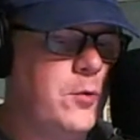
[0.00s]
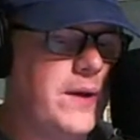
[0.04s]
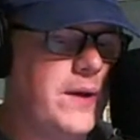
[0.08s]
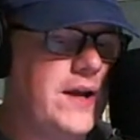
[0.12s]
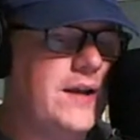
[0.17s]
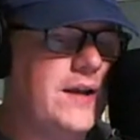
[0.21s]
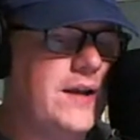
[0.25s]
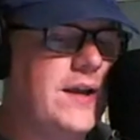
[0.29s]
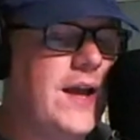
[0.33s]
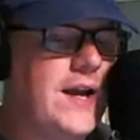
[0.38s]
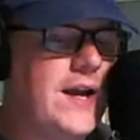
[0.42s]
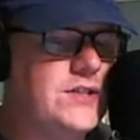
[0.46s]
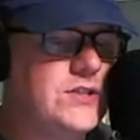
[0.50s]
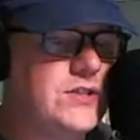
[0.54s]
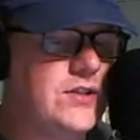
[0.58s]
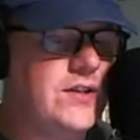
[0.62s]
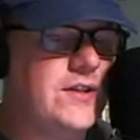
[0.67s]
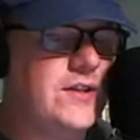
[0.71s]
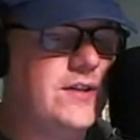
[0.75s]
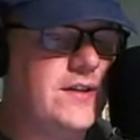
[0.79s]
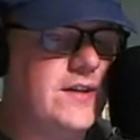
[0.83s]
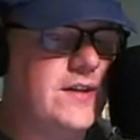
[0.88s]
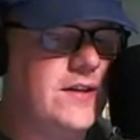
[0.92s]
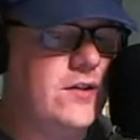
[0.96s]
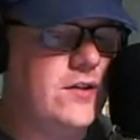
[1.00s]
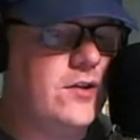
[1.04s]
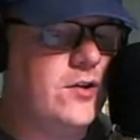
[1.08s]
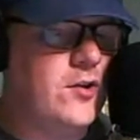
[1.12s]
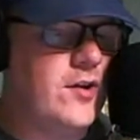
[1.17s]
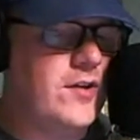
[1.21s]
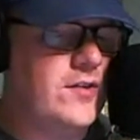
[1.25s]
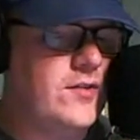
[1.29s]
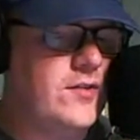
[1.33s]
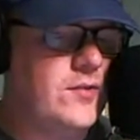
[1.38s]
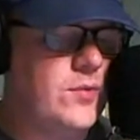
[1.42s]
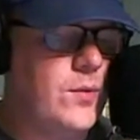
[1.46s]
I occasionally did look
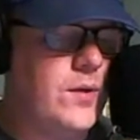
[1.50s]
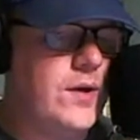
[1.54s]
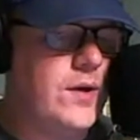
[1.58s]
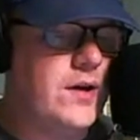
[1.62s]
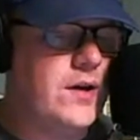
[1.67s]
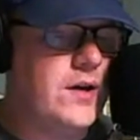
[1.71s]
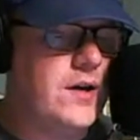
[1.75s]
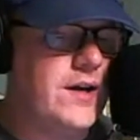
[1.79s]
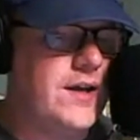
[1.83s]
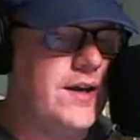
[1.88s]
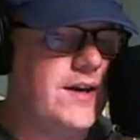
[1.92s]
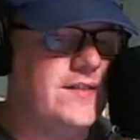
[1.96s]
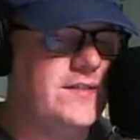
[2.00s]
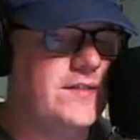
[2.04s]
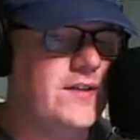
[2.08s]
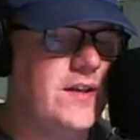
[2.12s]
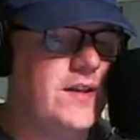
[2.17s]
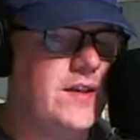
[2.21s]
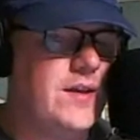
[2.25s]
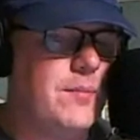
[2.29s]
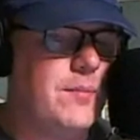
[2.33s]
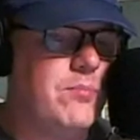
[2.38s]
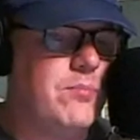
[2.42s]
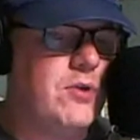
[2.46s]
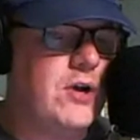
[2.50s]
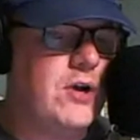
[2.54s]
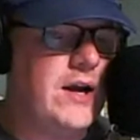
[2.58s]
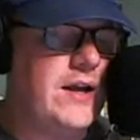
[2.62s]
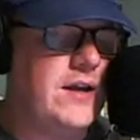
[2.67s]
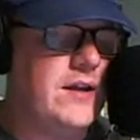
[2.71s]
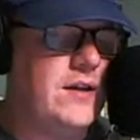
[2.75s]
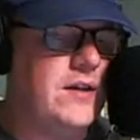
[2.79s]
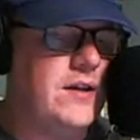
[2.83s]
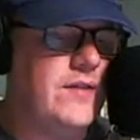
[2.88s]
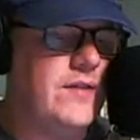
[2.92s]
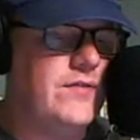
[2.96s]
at Twitter, and I saw that
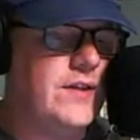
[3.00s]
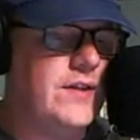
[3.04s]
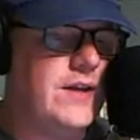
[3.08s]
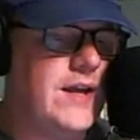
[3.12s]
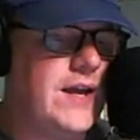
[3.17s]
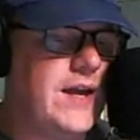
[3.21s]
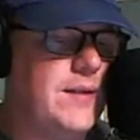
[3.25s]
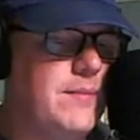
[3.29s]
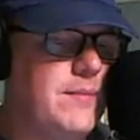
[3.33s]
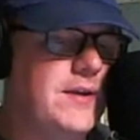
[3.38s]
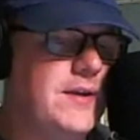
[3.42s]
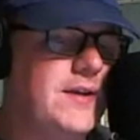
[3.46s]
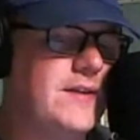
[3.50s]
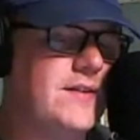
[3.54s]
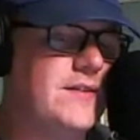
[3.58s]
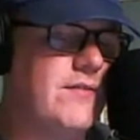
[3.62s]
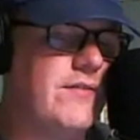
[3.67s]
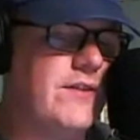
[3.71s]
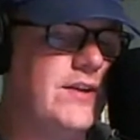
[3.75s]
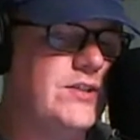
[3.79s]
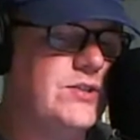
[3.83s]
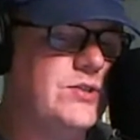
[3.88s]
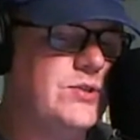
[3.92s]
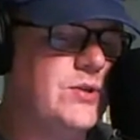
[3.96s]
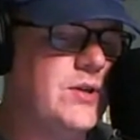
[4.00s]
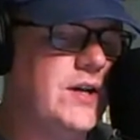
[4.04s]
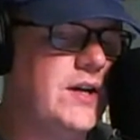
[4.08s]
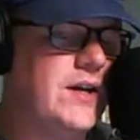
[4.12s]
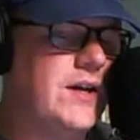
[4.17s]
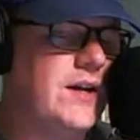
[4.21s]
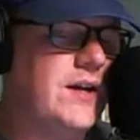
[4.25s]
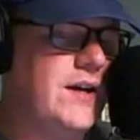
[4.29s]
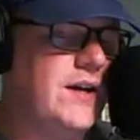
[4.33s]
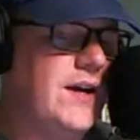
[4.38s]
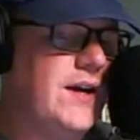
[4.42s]
Bryant left a game because of injury.